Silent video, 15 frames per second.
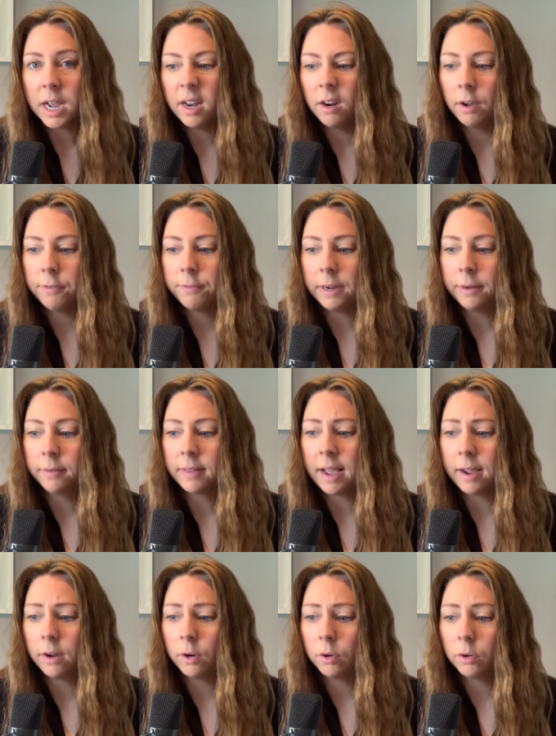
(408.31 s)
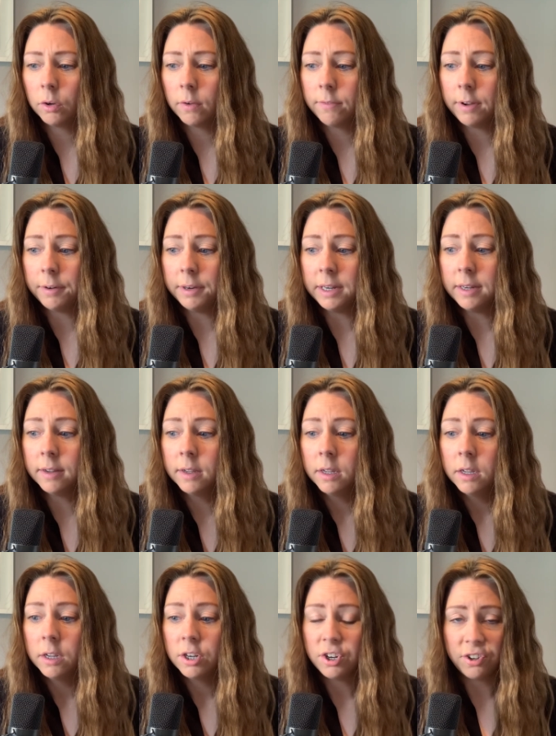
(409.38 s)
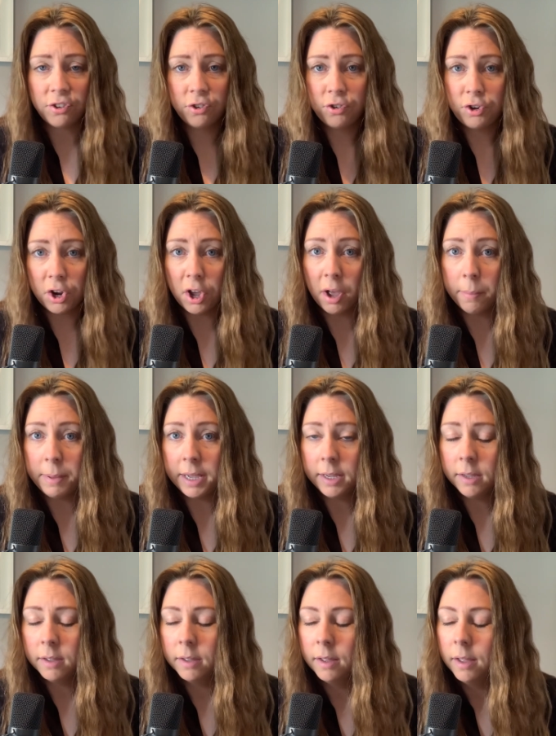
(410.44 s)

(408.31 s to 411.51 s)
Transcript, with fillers: And I found that very disturbing.